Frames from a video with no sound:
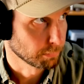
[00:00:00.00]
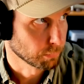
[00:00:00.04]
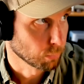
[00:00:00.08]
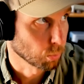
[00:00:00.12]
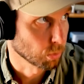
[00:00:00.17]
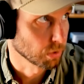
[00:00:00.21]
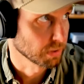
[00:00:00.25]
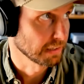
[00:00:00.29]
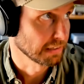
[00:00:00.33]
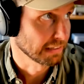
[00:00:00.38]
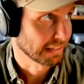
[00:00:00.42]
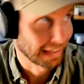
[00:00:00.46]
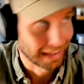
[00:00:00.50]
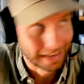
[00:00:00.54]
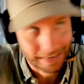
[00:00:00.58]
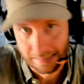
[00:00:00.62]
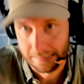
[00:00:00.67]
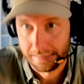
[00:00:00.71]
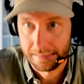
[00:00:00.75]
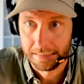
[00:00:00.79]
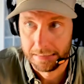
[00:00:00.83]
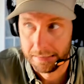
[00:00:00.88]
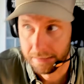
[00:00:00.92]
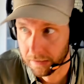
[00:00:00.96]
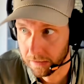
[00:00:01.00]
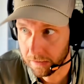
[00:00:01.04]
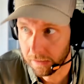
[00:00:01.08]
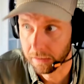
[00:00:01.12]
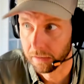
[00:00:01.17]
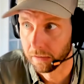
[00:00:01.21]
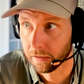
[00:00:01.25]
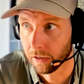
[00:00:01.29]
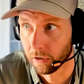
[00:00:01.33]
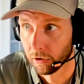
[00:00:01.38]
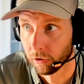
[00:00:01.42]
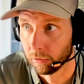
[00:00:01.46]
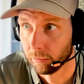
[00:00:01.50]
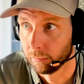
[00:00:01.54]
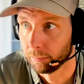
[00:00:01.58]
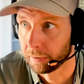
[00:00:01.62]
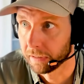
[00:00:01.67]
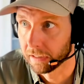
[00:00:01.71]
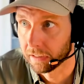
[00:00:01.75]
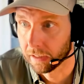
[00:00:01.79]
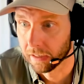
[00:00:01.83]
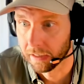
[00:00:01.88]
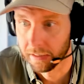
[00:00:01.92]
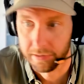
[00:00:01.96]
more than candy,
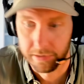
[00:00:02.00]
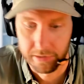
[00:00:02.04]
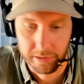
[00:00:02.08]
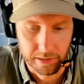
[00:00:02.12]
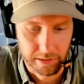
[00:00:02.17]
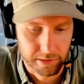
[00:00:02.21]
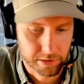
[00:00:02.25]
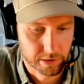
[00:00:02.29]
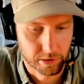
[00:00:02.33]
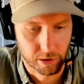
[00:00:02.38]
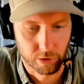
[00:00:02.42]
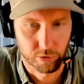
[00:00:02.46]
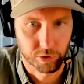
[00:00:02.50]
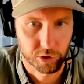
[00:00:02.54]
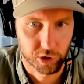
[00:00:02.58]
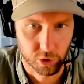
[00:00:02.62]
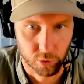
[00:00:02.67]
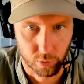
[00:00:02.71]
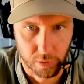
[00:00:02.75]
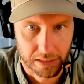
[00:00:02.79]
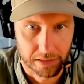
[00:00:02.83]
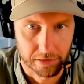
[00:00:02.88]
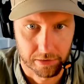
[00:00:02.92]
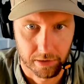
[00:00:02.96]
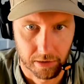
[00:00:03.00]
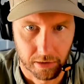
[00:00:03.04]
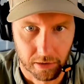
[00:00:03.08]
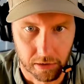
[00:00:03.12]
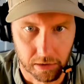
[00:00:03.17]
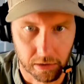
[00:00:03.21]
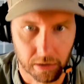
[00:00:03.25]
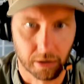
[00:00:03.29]
because it's so sweet,